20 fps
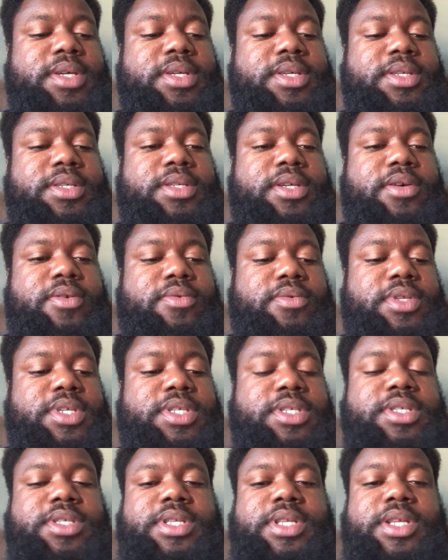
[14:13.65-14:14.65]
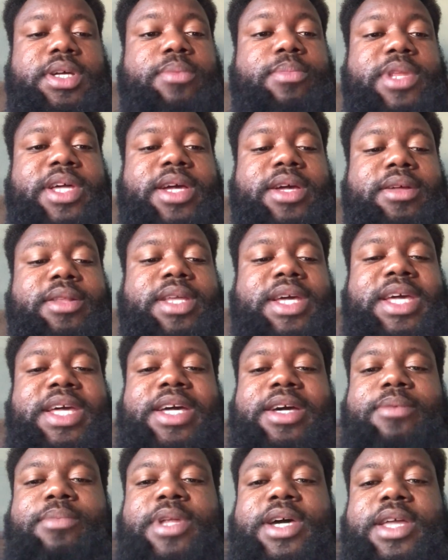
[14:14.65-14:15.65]
So I'm like, dang,
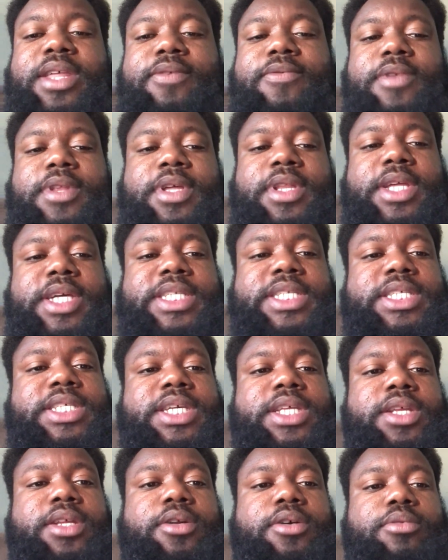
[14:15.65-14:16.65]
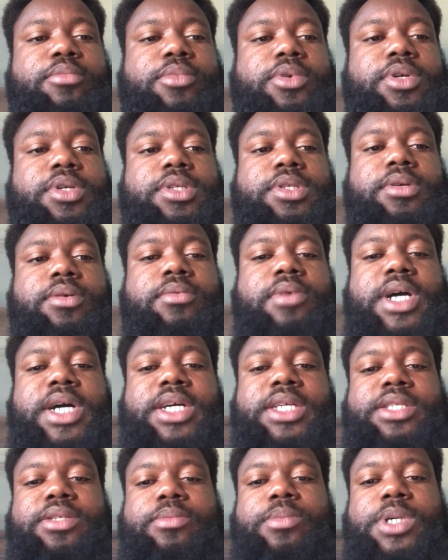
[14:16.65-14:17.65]
I'm not even in that city no more. So why
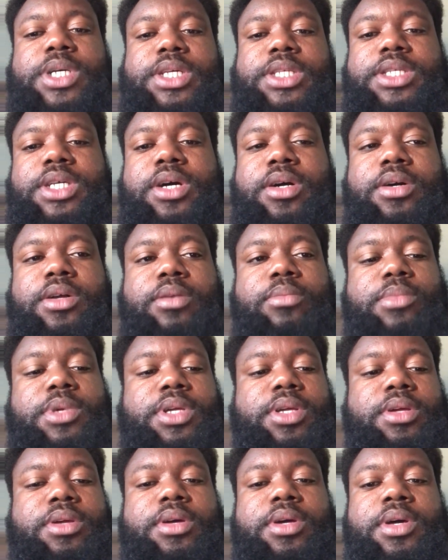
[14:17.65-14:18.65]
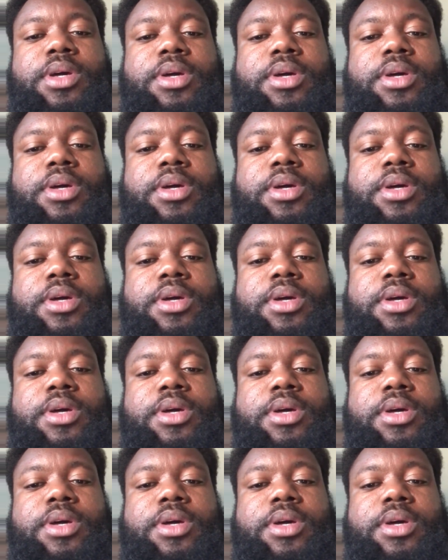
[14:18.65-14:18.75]
is somebody talking to me?